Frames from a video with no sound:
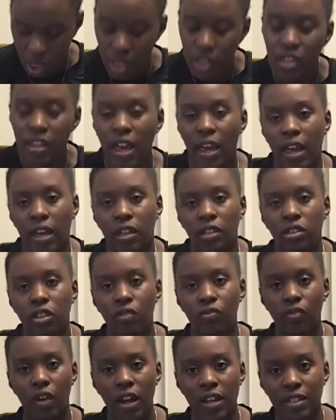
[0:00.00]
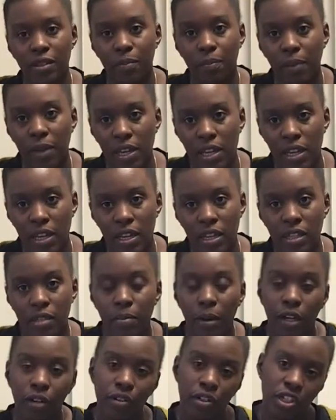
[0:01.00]
Yeah, so rice and peas,
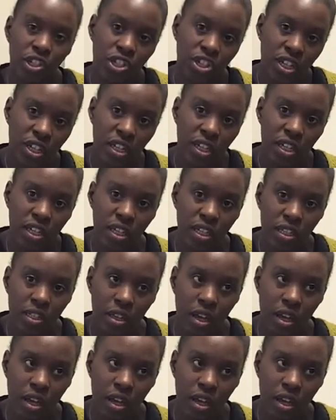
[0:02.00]
macaroni and cheese.